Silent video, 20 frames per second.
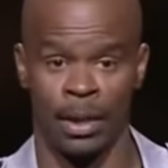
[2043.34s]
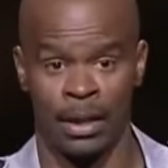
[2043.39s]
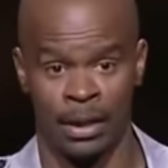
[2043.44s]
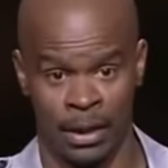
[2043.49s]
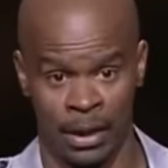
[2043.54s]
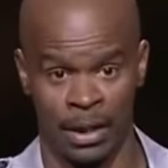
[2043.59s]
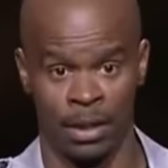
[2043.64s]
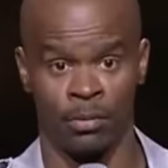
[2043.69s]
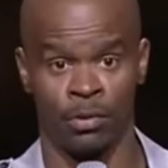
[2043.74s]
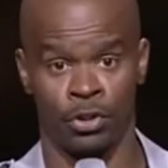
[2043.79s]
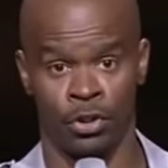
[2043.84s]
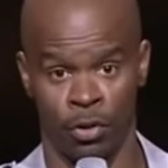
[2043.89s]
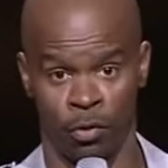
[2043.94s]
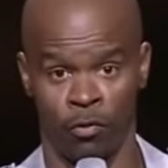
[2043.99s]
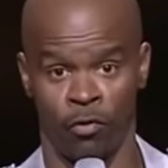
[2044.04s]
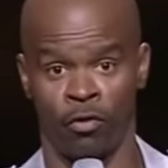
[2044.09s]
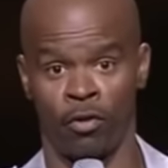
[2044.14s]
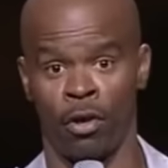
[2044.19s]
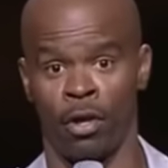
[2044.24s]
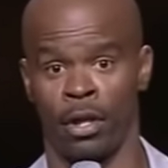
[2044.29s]
but I think it was
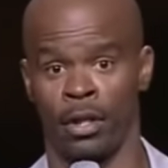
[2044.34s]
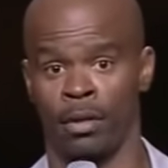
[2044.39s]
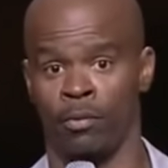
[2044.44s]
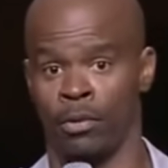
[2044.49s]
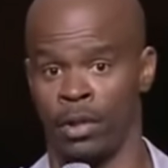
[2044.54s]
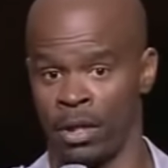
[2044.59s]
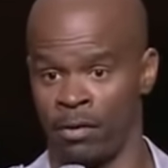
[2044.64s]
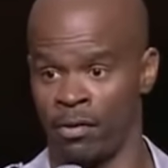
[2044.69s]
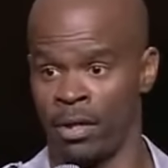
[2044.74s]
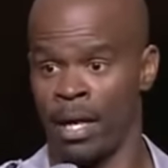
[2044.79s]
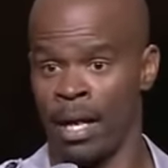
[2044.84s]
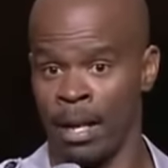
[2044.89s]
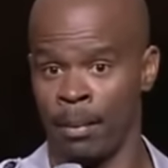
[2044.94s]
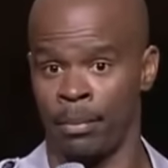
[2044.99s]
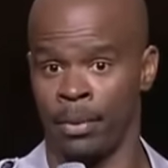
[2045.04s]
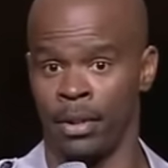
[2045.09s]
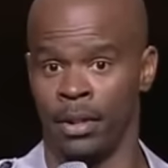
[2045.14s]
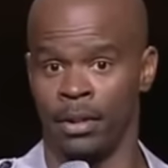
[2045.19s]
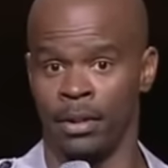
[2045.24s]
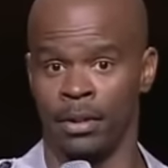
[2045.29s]
your fault. Whatever
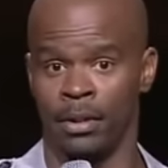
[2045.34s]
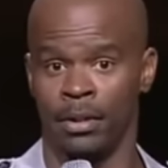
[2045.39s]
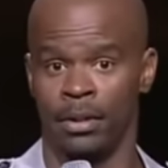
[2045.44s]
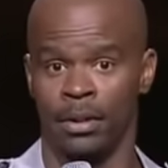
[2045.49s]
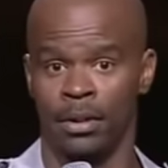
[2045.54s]
happened,